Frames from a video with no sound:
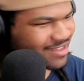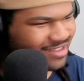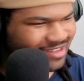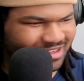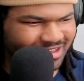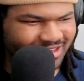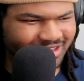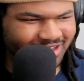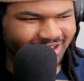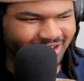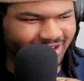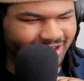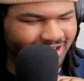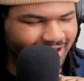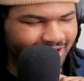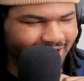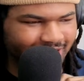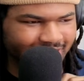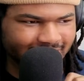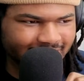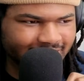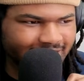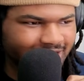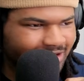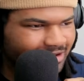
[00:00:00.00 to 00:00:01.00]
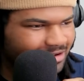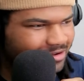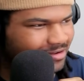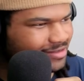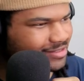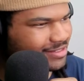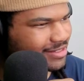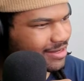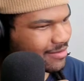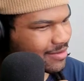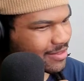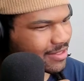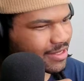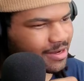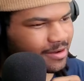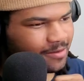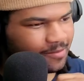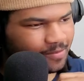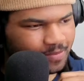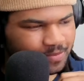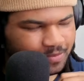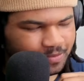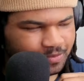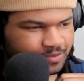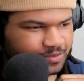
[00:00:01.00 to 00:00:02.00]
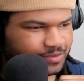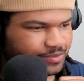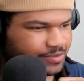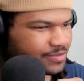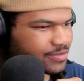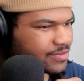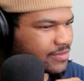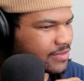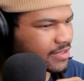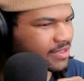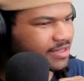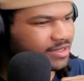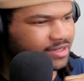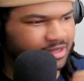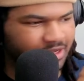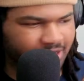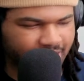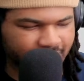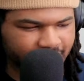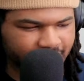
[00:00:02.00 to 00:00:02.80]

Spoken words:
On the side right there. I got it